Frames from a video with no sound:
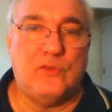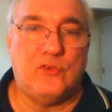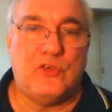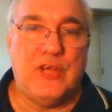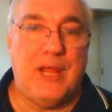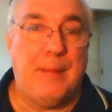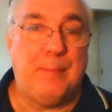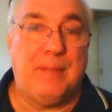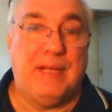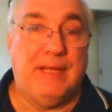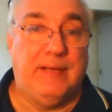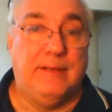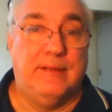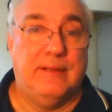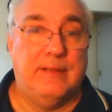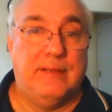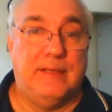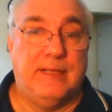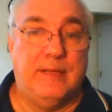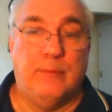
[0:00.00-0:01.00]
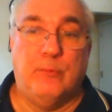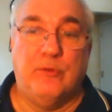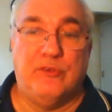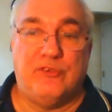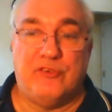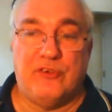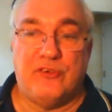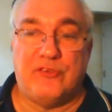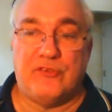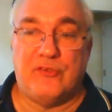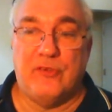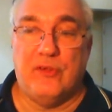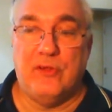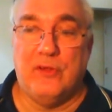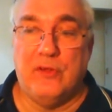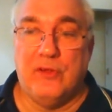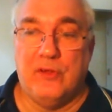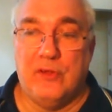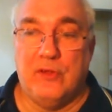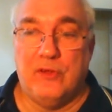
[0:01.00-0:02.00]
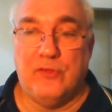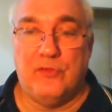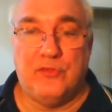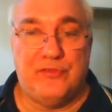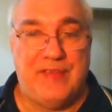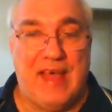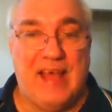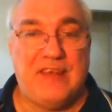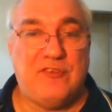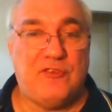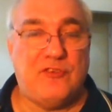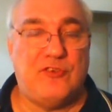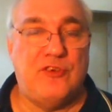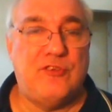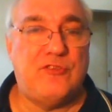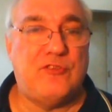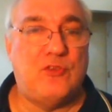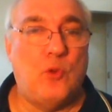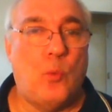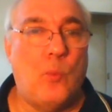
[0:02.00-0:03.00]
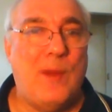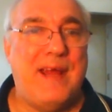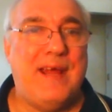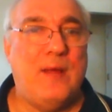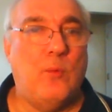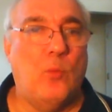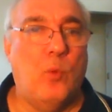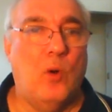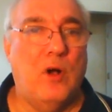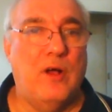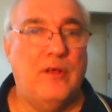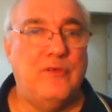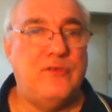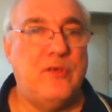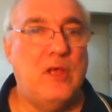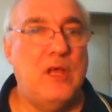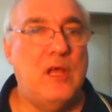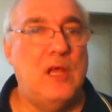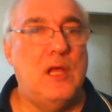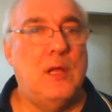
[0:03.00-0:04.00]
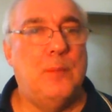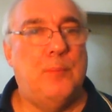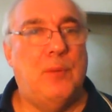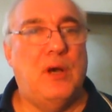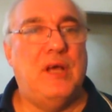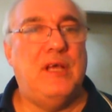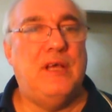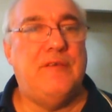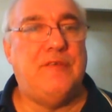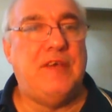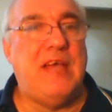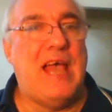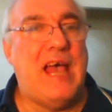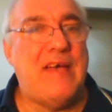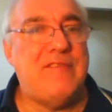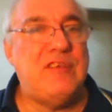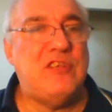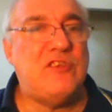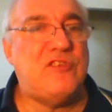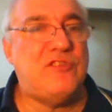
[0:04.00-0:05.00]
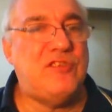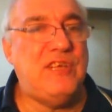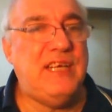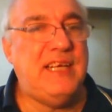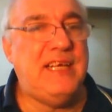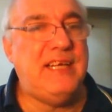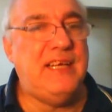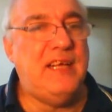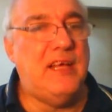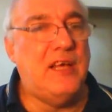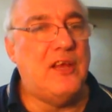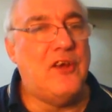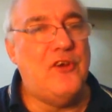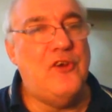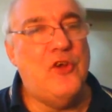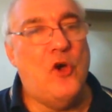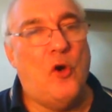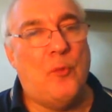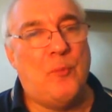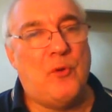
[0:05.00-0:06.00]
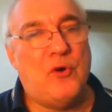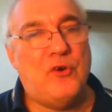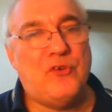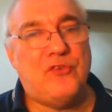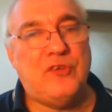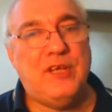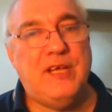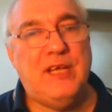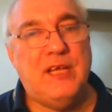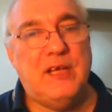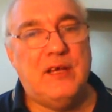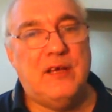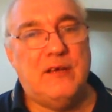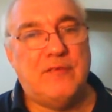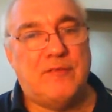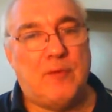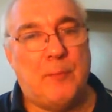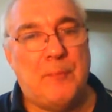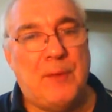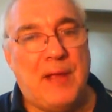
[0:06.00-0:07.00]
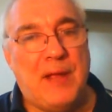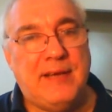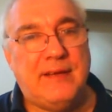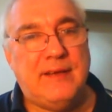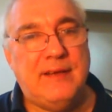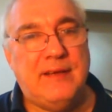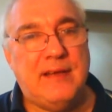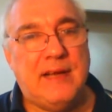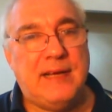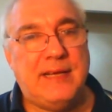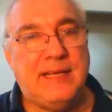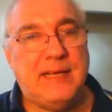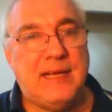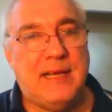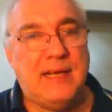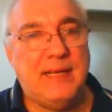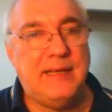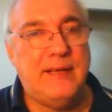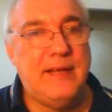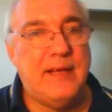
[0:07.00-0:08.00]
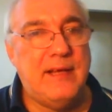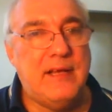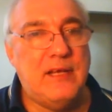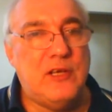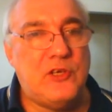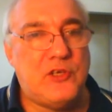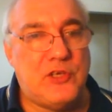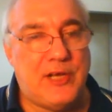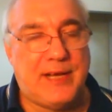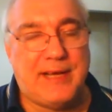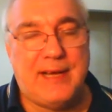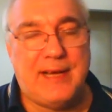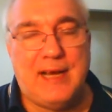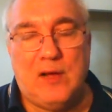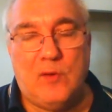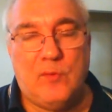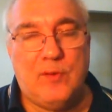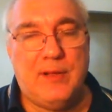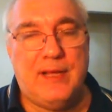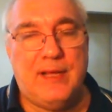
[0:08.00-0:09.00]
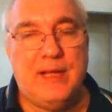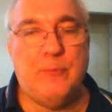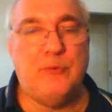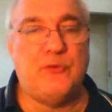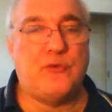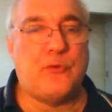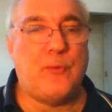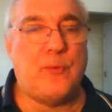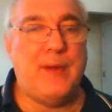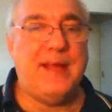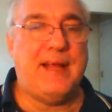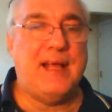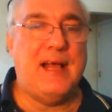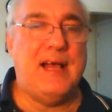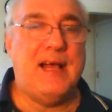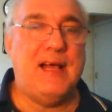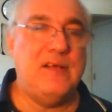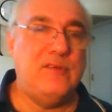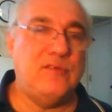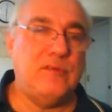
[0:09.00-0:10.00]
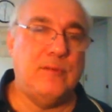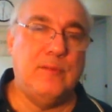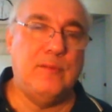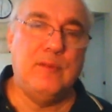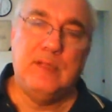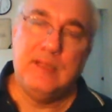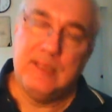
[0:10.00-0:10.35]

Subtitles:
champion. It was just, that's just the way it was. But if you haven't seen No Mercy from 1999, check it out. It was great, guys.